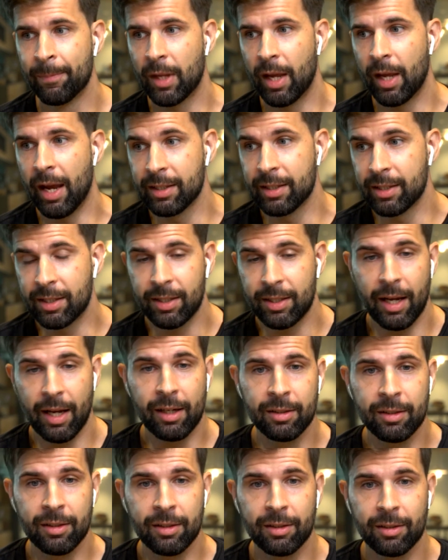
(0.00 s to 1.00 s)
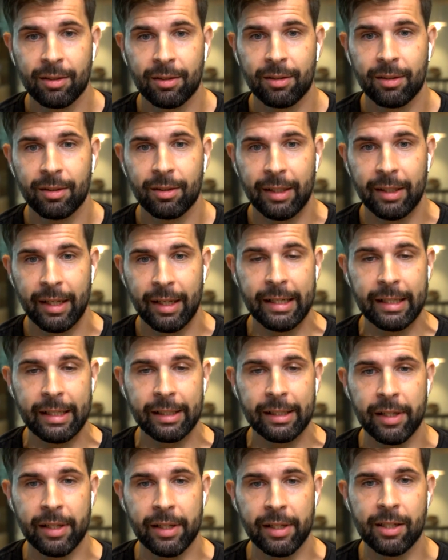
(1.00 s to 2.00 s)
And second, getting
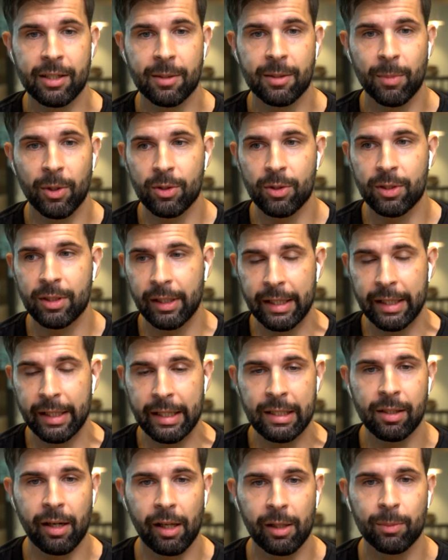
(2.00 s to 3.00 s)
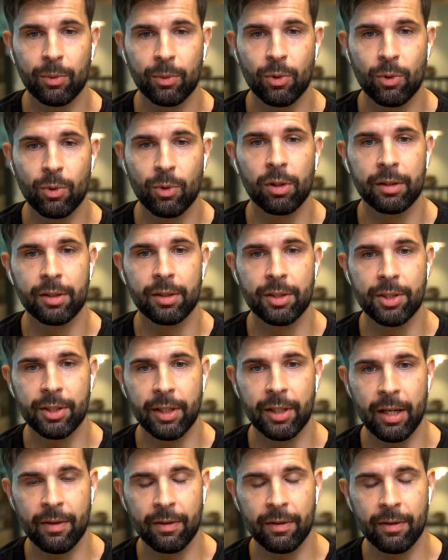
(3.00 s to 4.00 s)
links, because links help Google
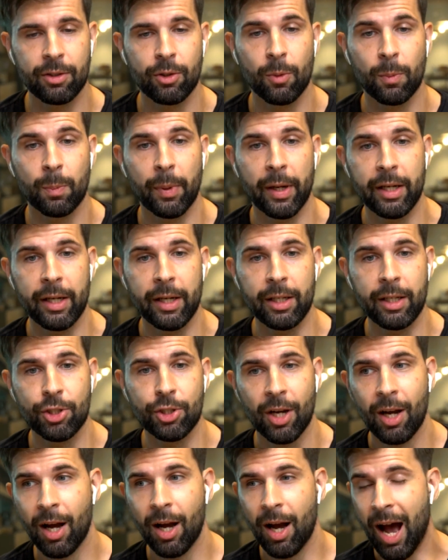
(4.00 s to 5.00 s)
understand that your page,